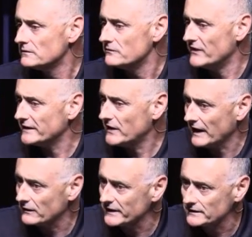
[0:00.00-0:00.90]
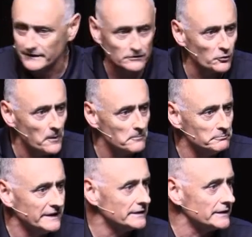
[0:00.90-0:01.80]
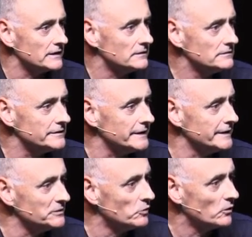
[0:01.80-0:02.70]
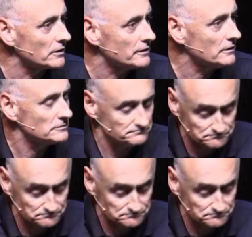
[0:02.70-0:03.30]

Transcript: that carry little meaning anymore.